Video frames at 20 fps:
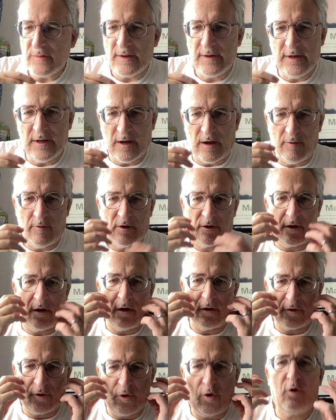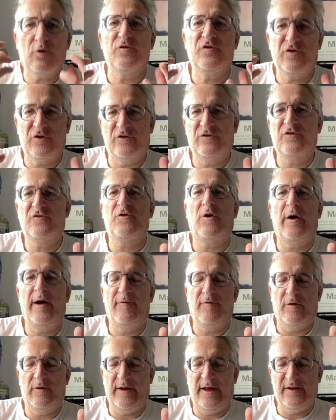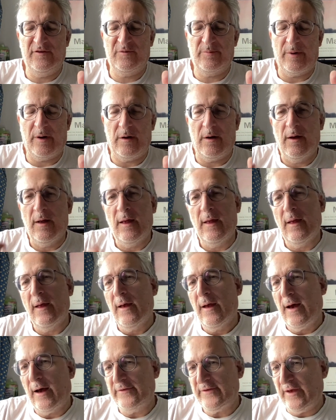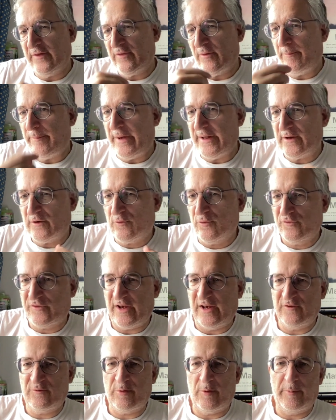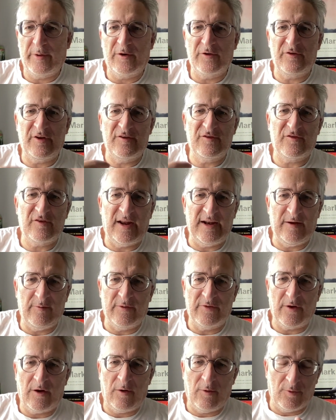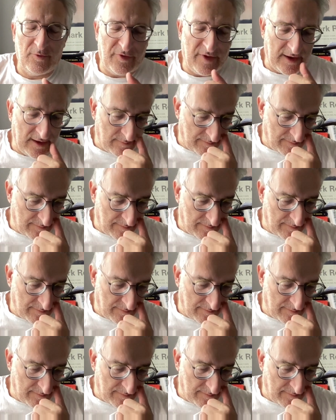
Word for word: you know, a, a conscious drive on his part. And yet, the medical textbook, because it's dealing with the whole thing